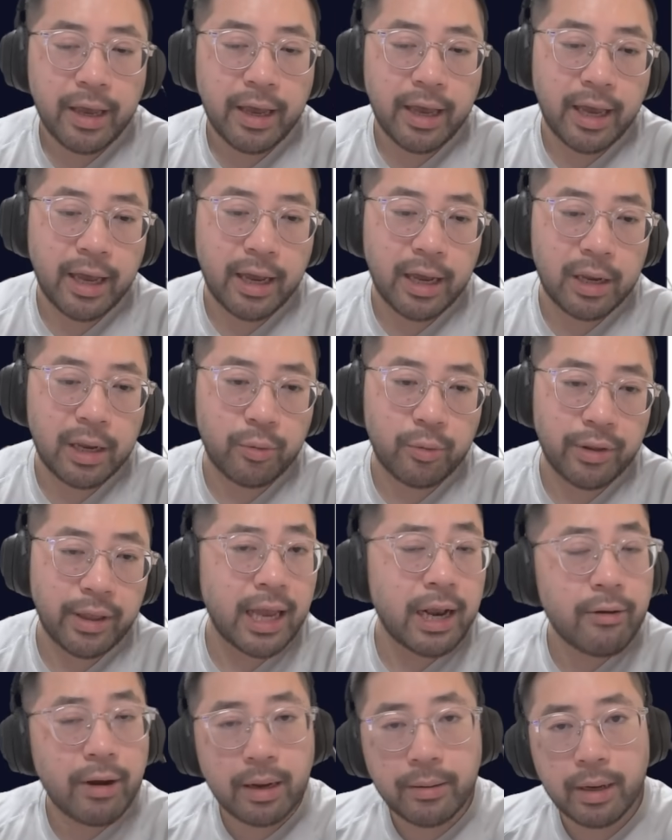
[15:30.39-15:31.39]
And with
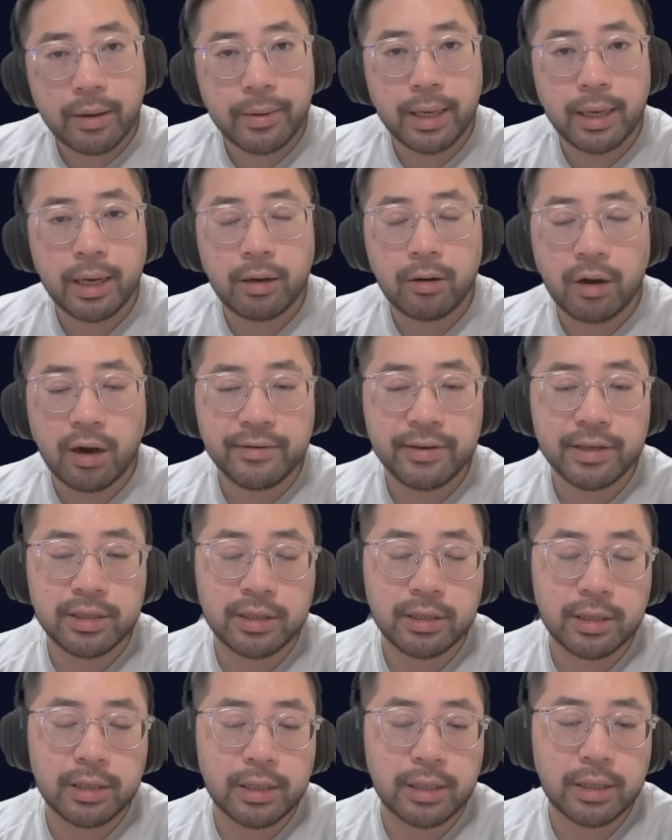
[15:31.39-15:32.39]
A rank coming out,
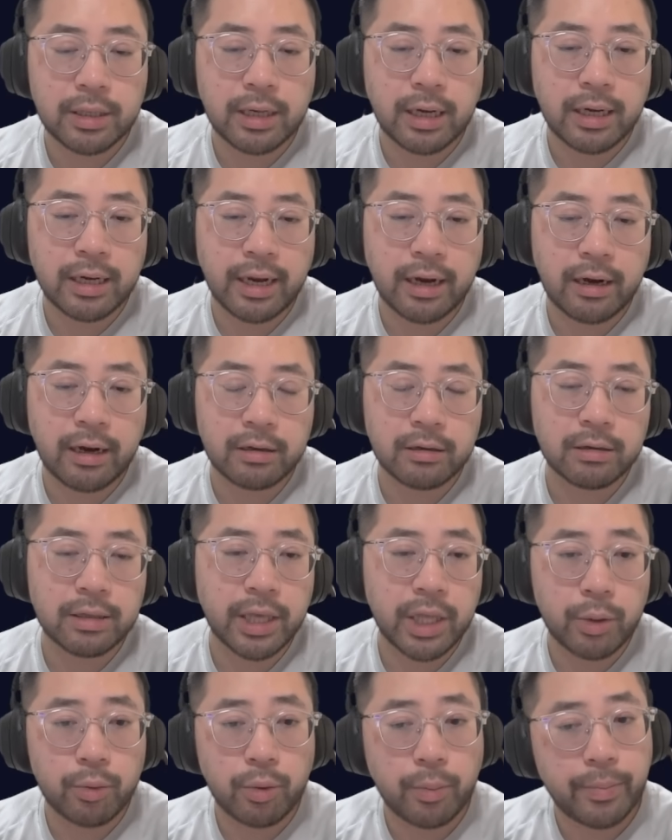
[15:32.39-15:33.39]
obviously a character
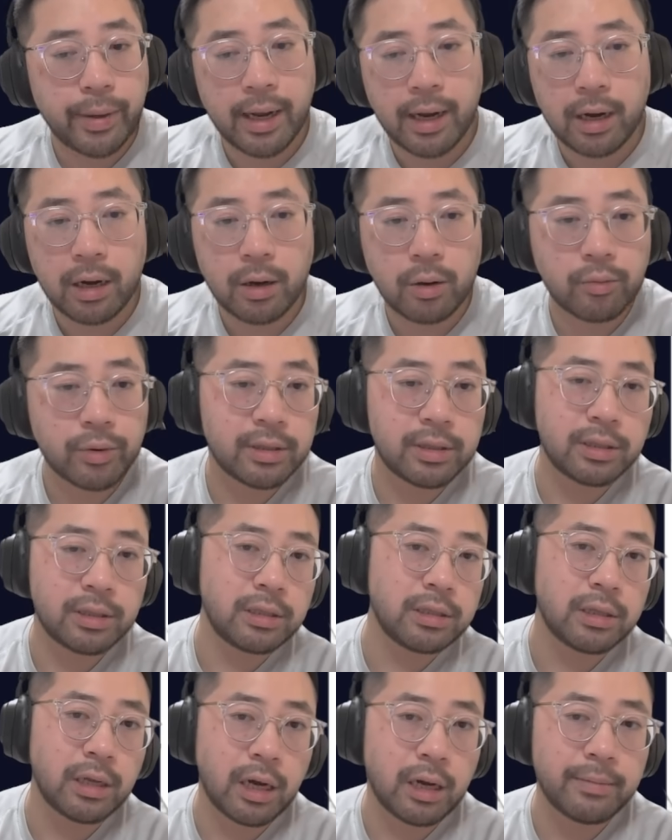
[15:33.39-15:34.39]
that you would pair with
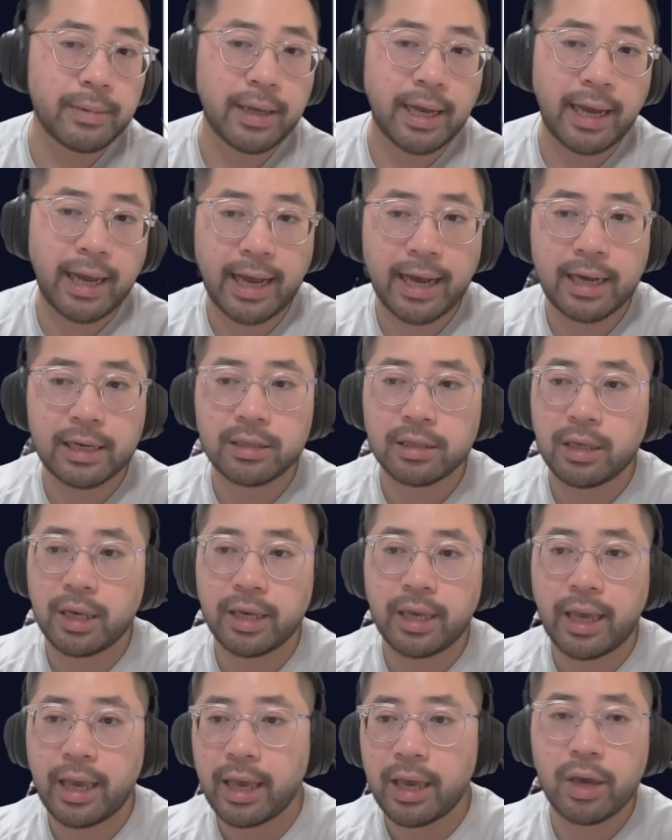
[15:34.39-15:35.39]
CDOM that has
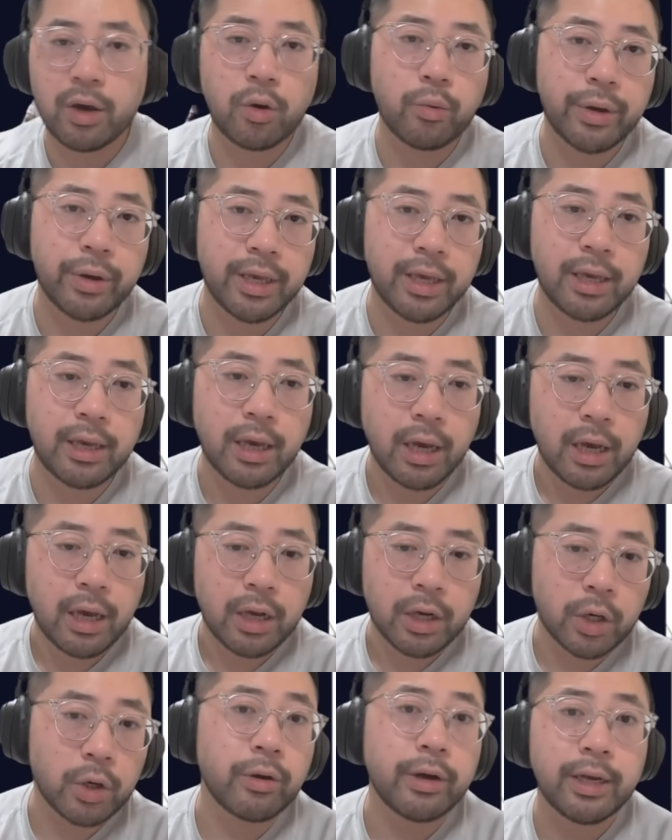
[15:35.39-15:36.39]
like AoE
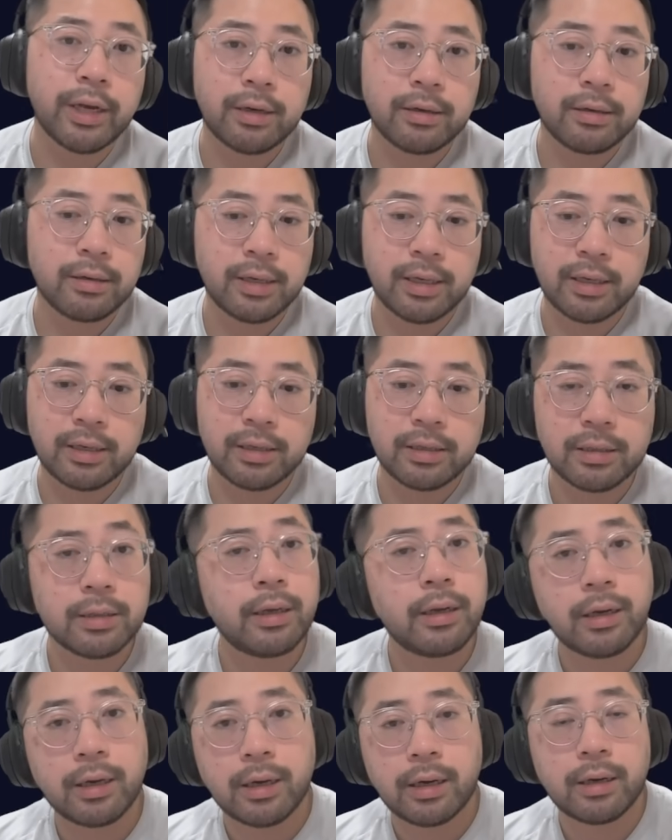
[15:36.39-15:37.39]
crit is
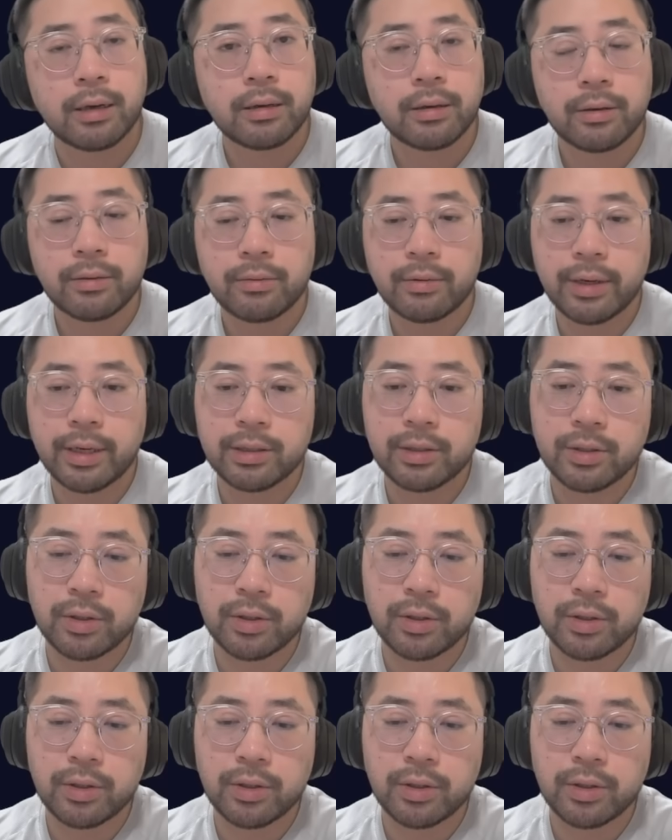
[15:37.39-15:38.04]
Litica, right?